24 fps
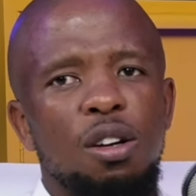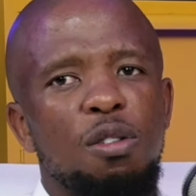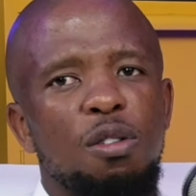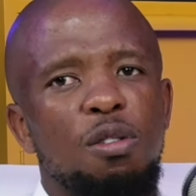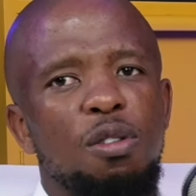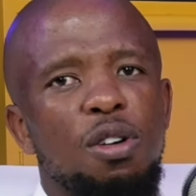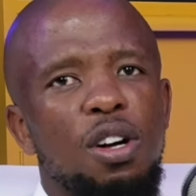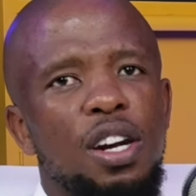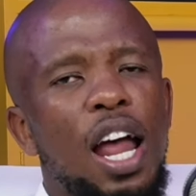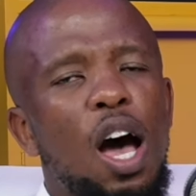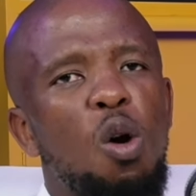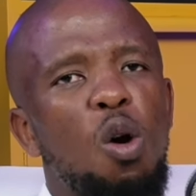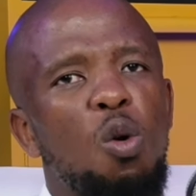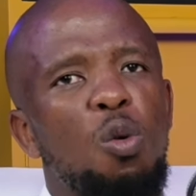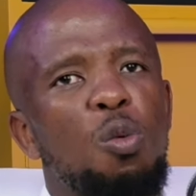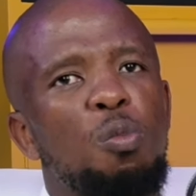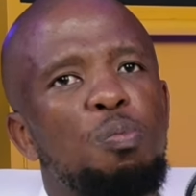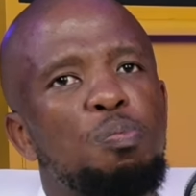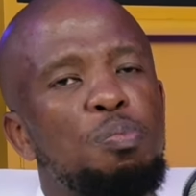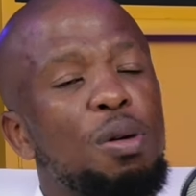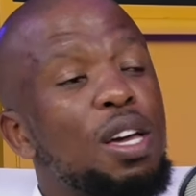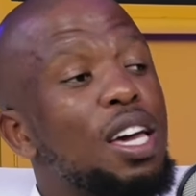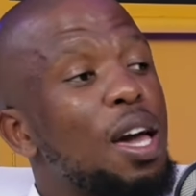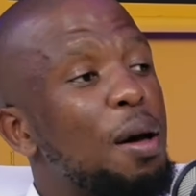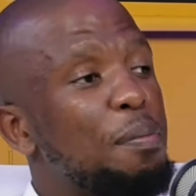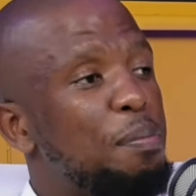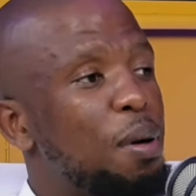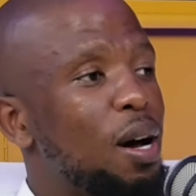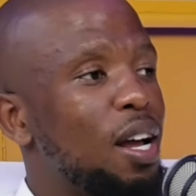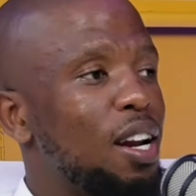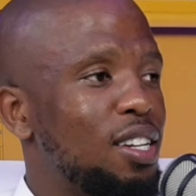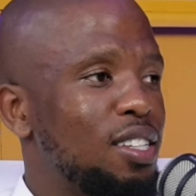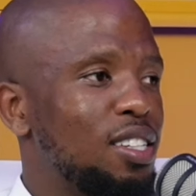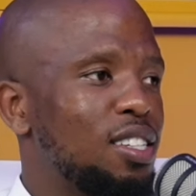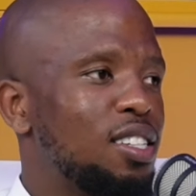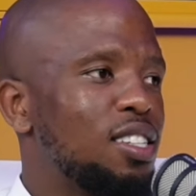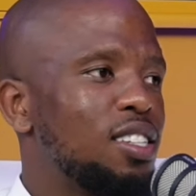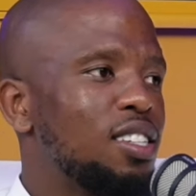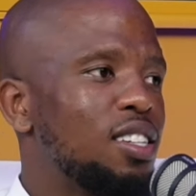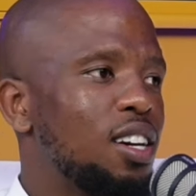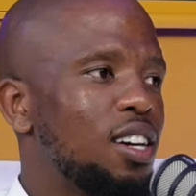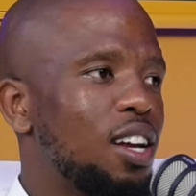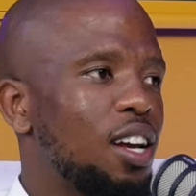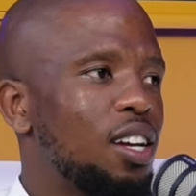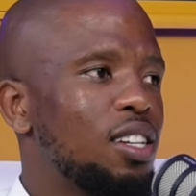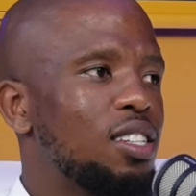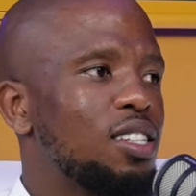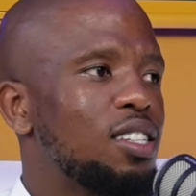Now, being a parent,
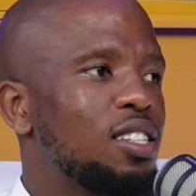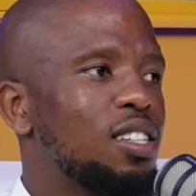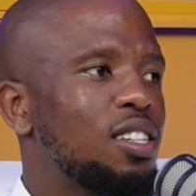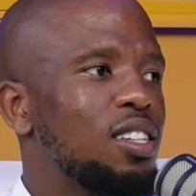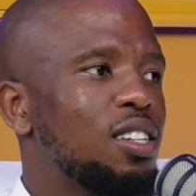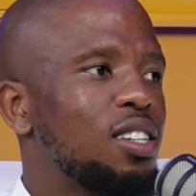right?